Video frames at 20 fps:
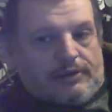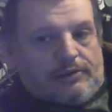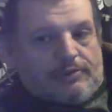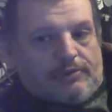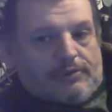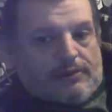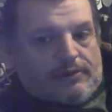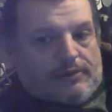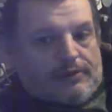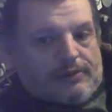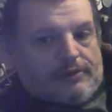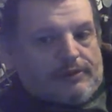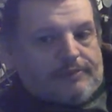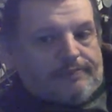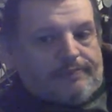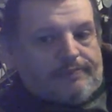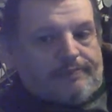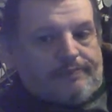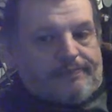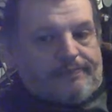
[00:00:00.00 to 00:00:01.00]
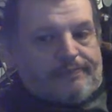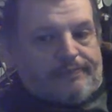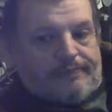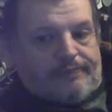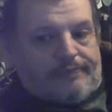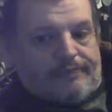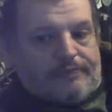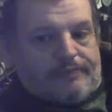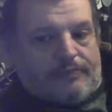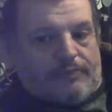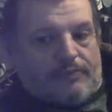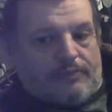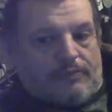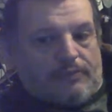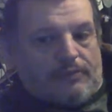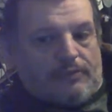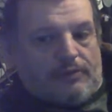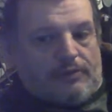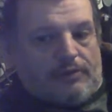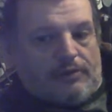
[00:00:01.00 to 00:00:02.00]
But
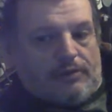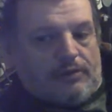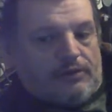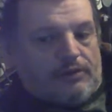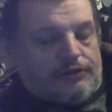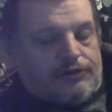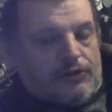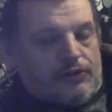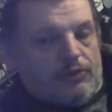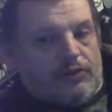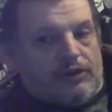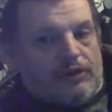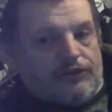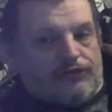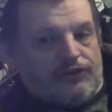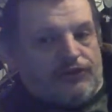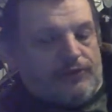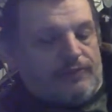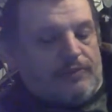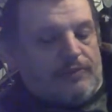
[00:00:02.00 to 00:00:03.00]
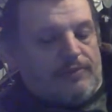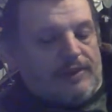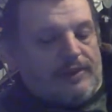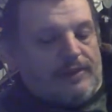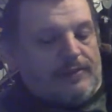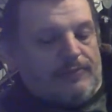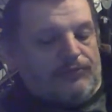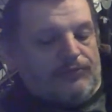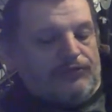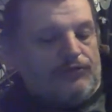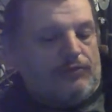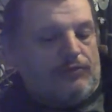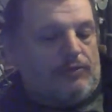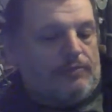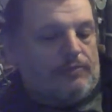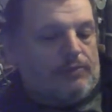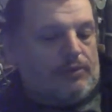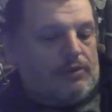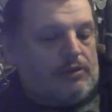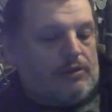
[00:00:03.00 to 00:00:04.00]
I do like some of the maps,
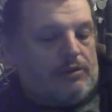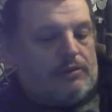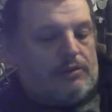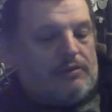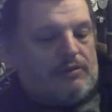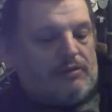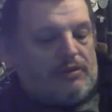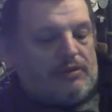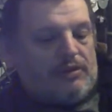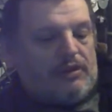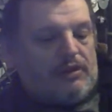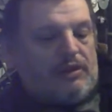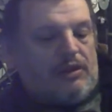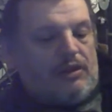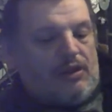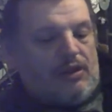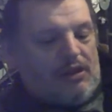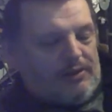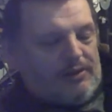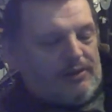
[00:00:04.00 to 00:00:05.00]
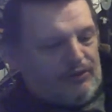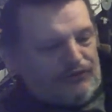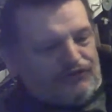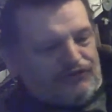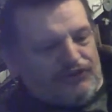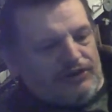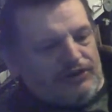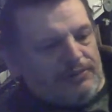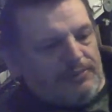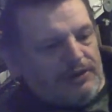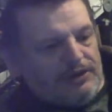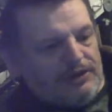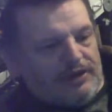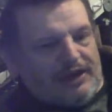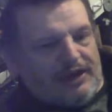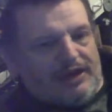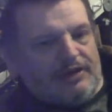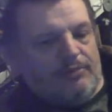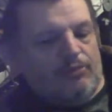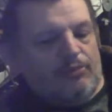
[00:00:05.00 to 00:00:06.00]
but I've not seen many
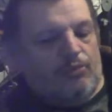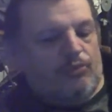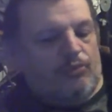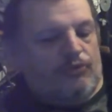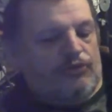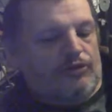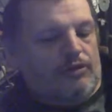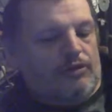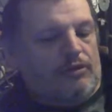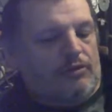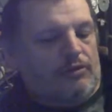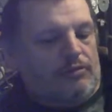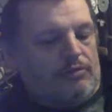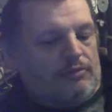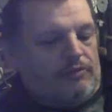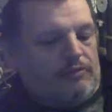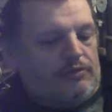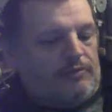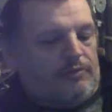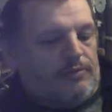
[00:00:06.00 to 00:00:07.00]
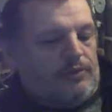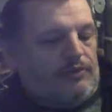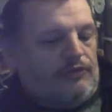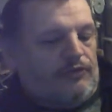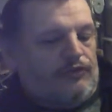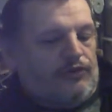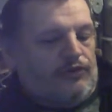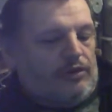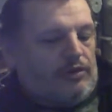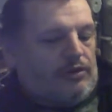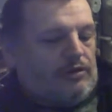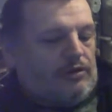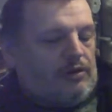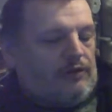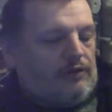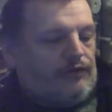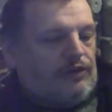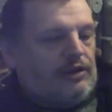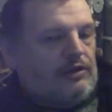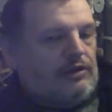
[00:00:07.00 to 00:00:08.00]
animals, to be honest with you.
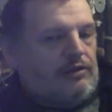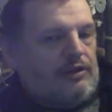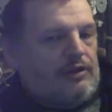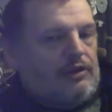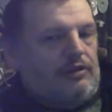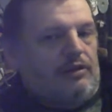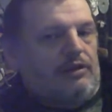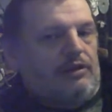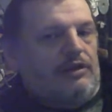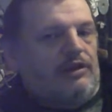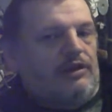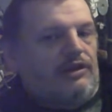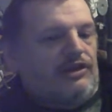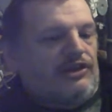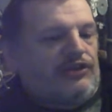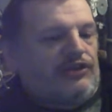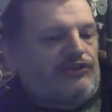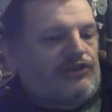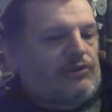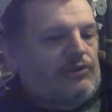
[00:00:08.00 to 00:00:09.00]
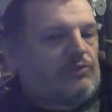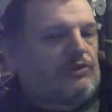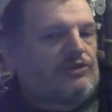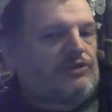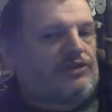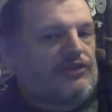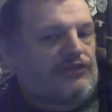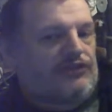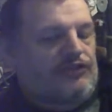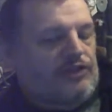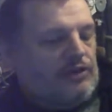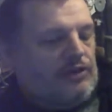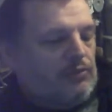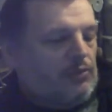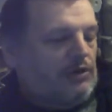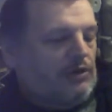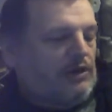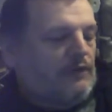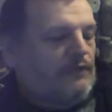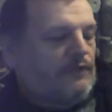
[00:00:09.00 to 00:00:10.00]
I think that someone did state on
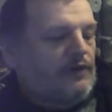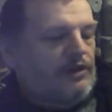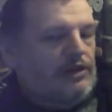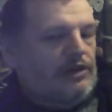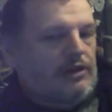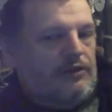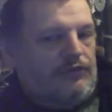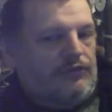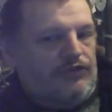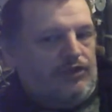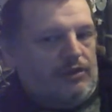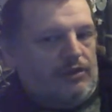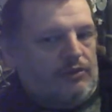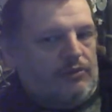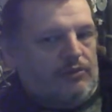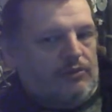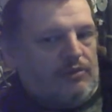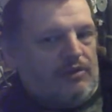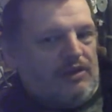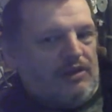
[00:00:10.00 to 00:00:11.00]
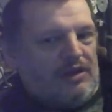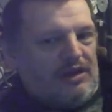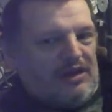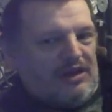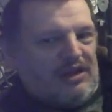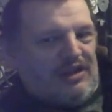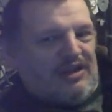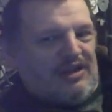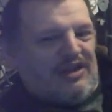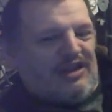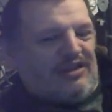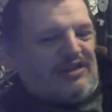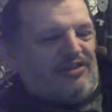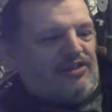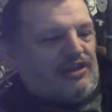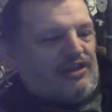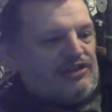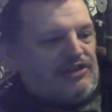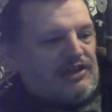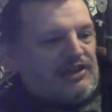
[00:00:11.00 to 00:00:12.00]
one of their videos,
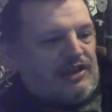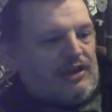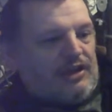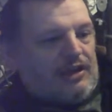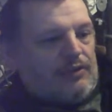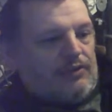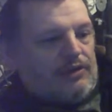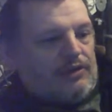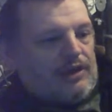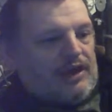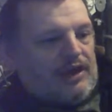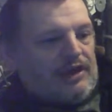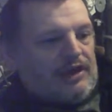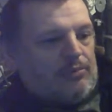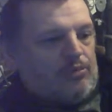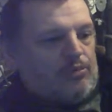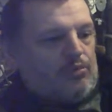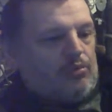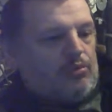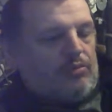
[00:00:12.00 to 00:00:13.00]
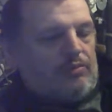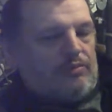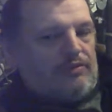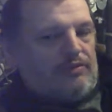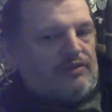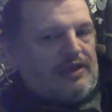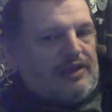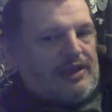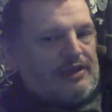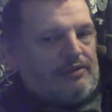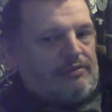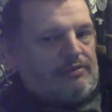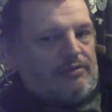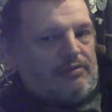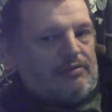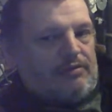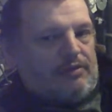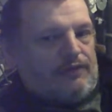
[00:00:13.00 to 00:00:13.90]
they did lower the animal down.